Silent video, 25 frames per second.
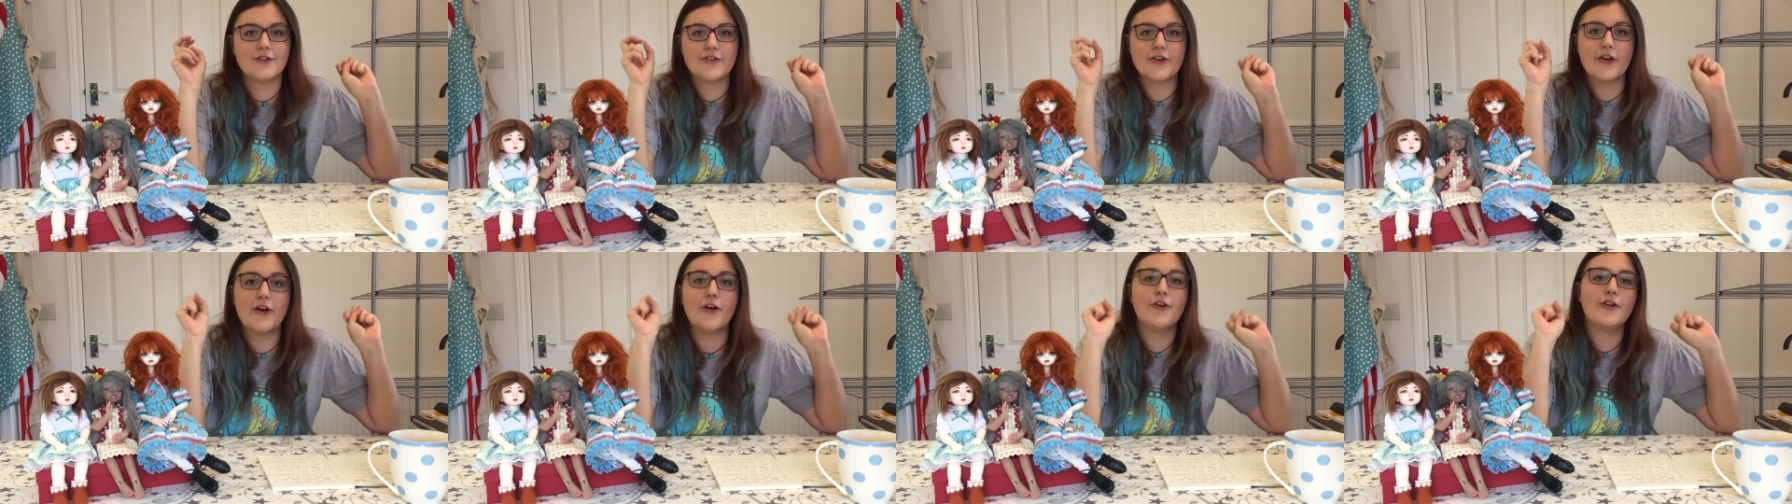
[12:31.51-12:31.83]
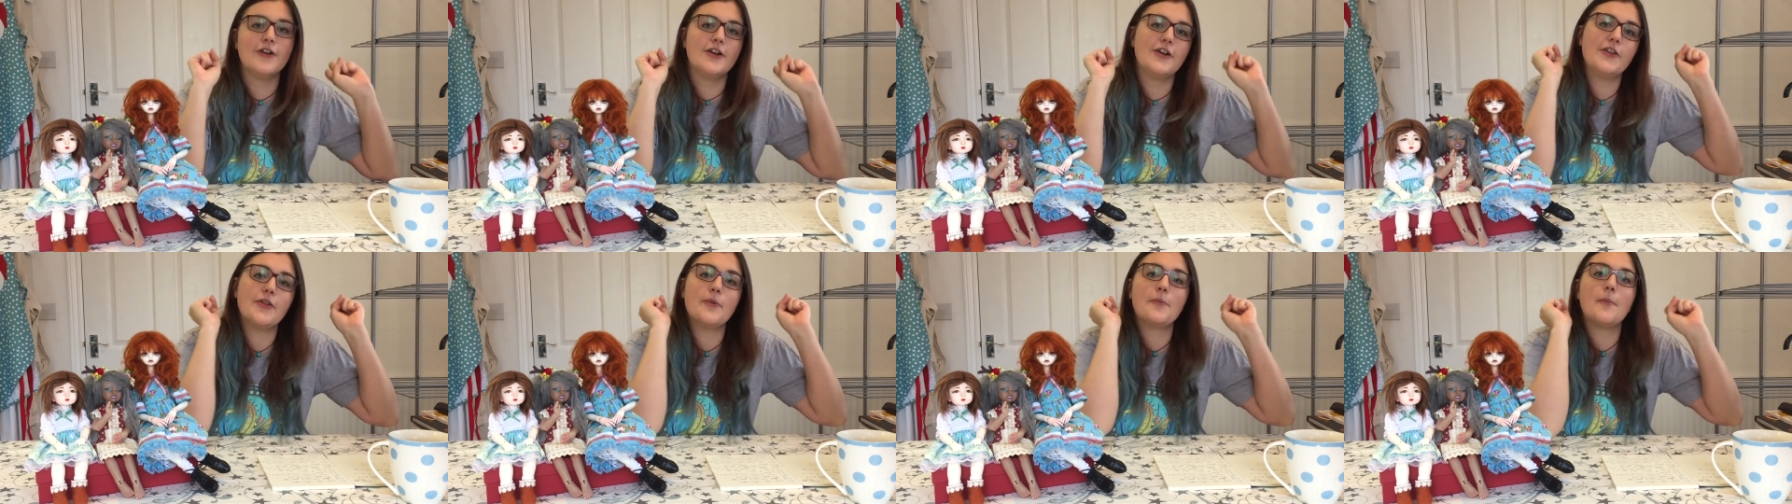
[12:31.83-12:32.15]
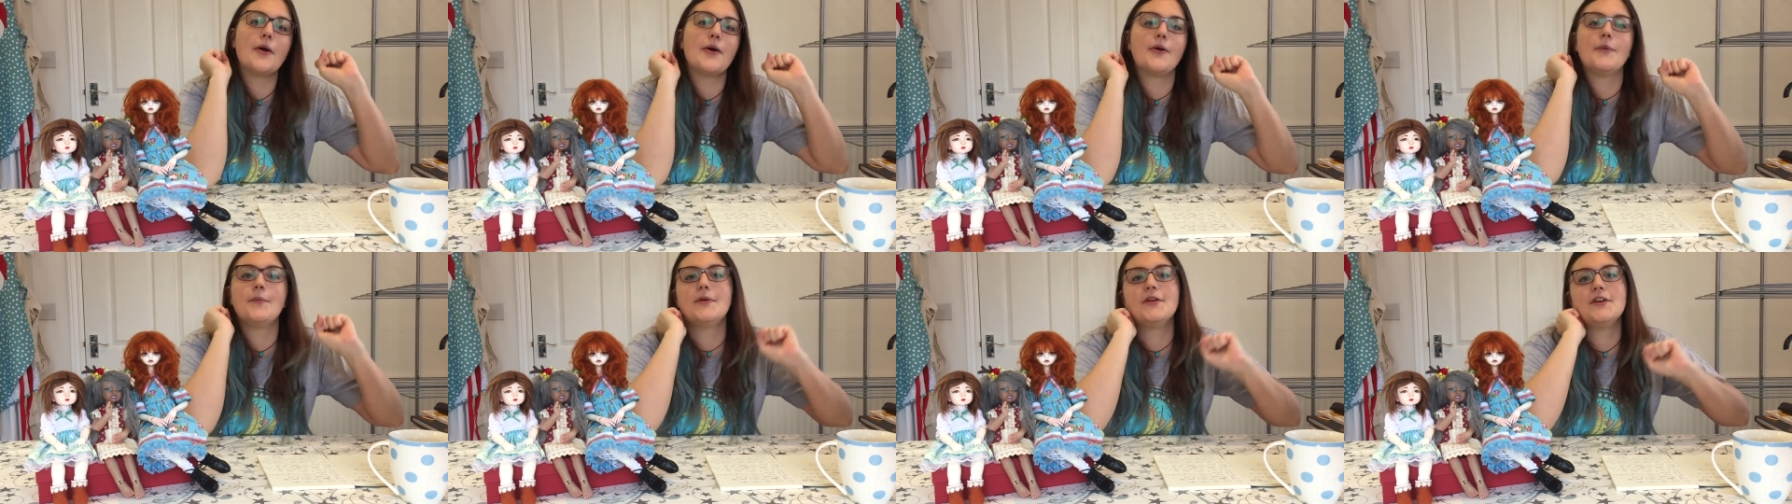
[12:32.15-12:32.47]
doll at the
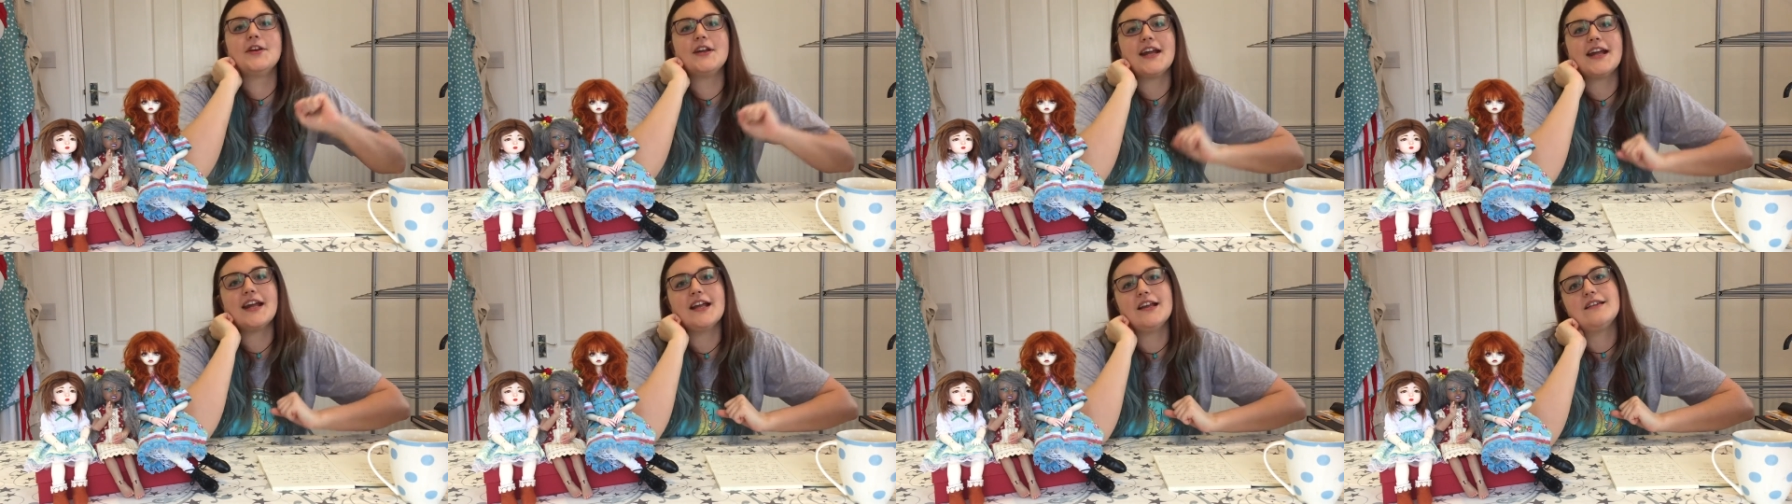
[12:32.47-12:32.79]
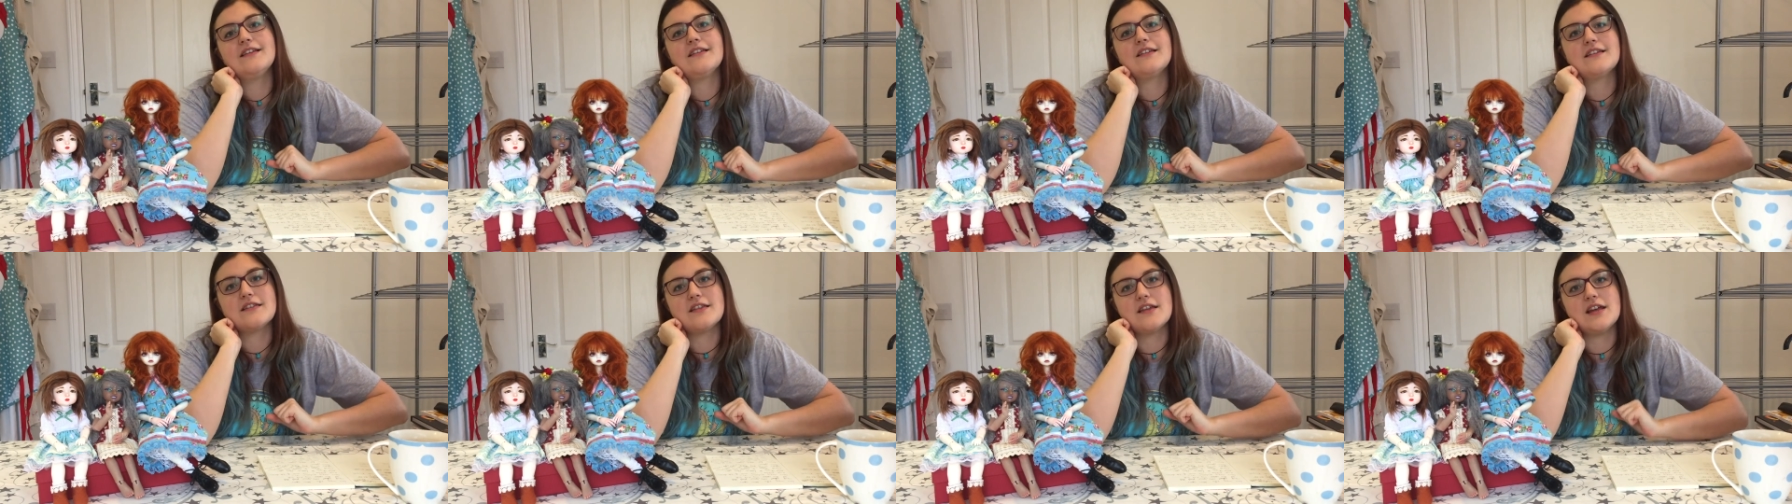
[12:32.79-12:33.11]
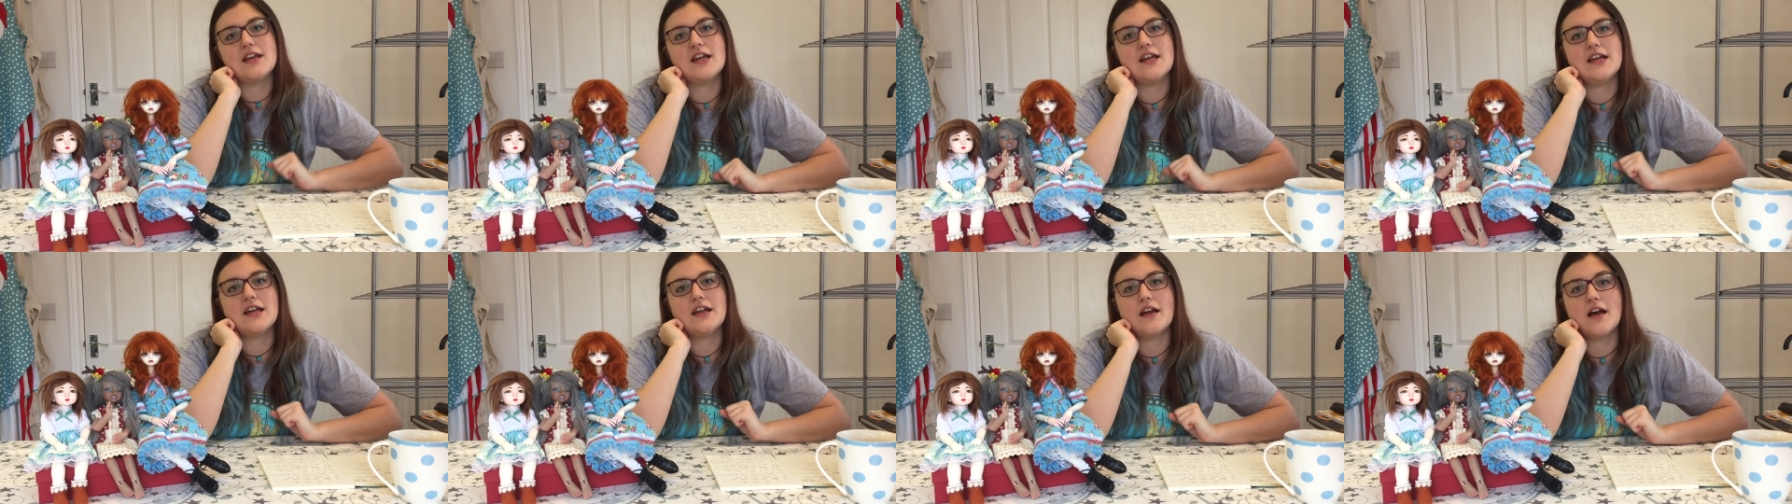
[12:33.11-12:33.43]
moment is
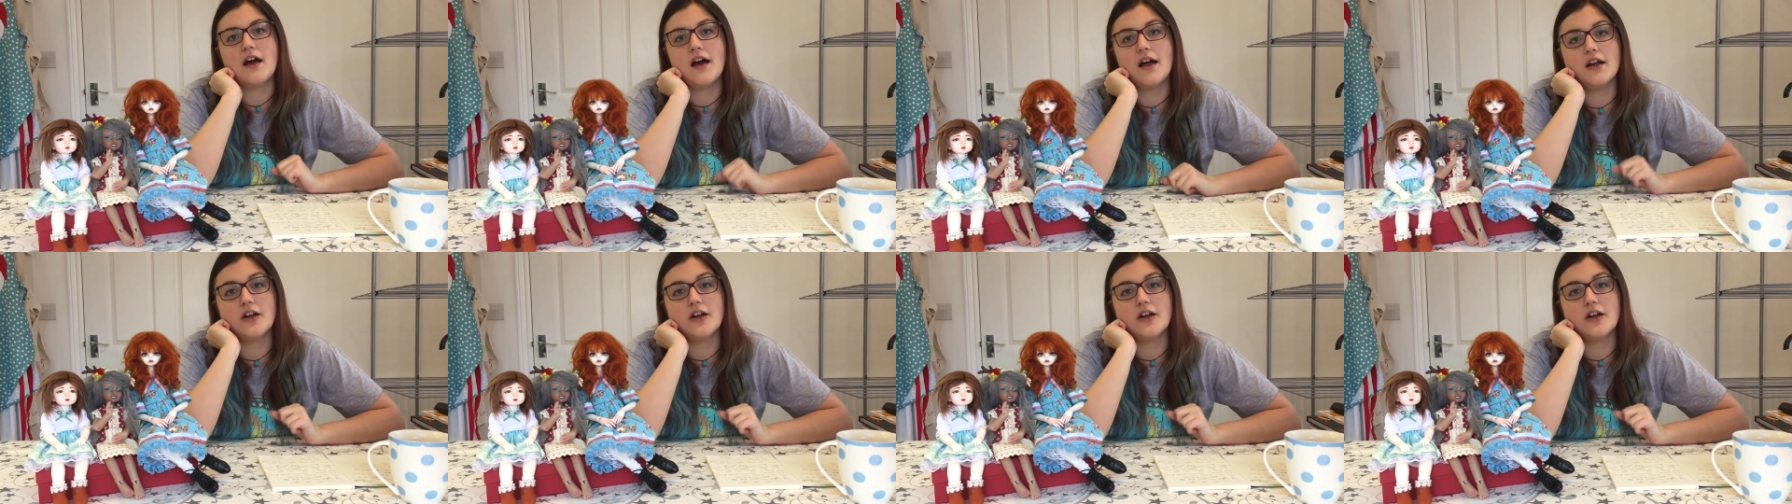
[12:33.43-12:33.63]
the